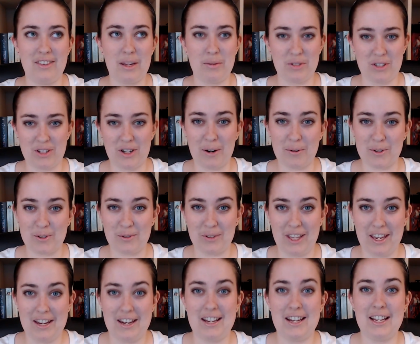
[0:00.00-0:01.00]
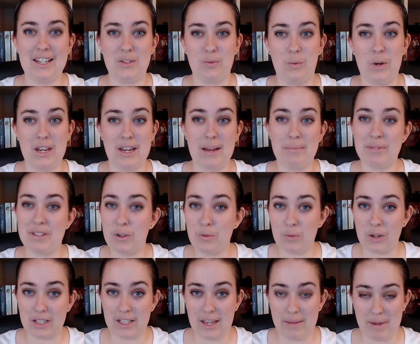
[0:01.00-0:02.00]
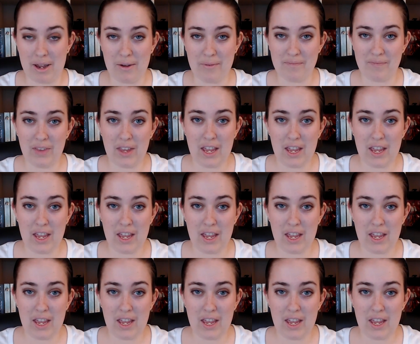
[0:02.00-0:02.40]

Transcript: that was Star Wars related is when episode one came out